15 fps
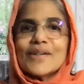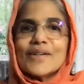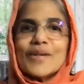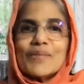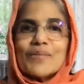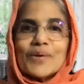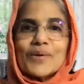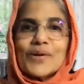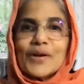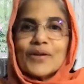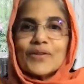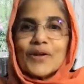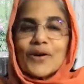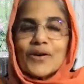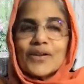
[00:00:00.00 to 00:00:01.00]
keeping
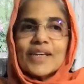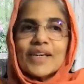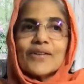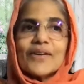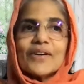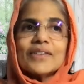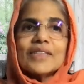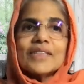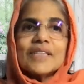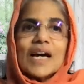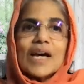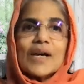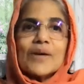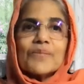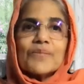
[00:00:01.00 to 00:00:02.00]
on talking all the
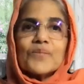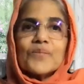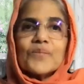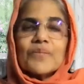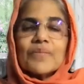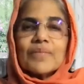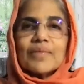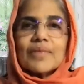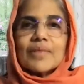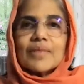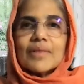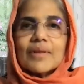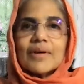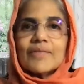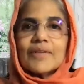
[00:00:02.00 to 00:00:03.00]
time.
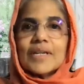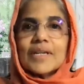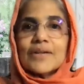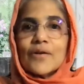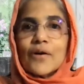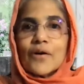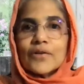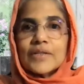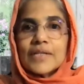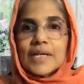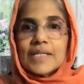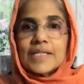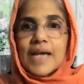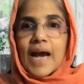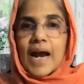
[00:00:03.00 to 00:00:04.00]
a very
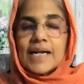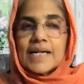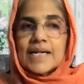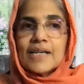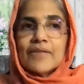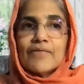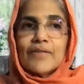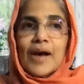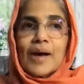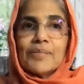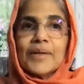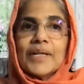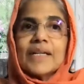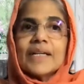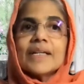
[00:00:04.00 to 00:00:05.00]
noisy, chatty
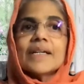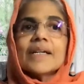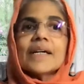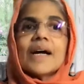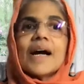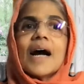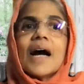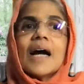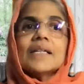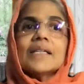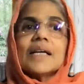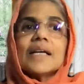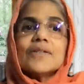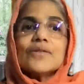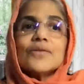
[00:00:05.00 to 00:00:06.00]
family. And
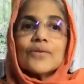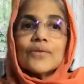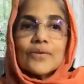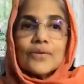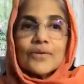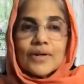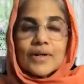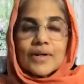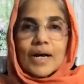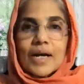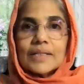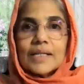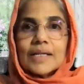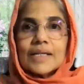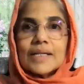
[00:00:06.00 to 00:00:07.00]
then
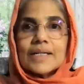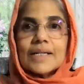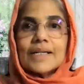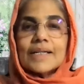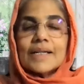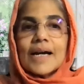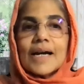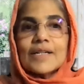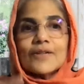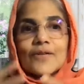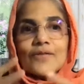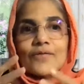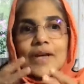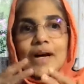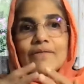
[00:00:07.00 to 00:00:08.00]
it kind
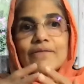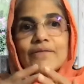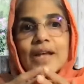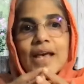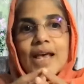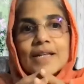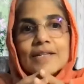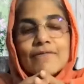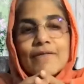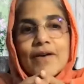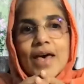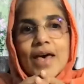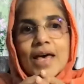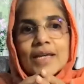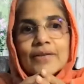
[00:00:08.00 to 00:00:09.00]
of dovetails
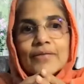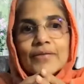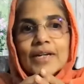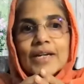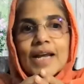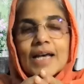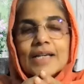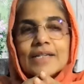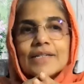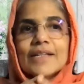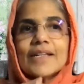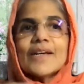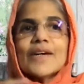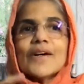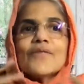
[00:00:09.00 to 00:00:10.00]
very, very
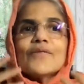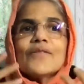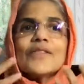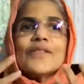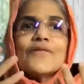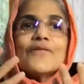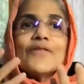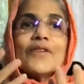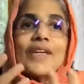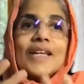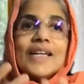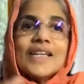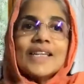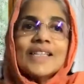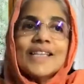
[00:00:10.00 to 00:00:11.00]
nicely with the
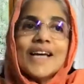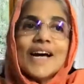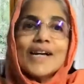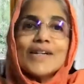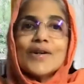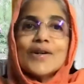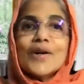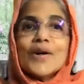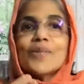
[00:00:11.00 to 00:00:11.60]
feeling that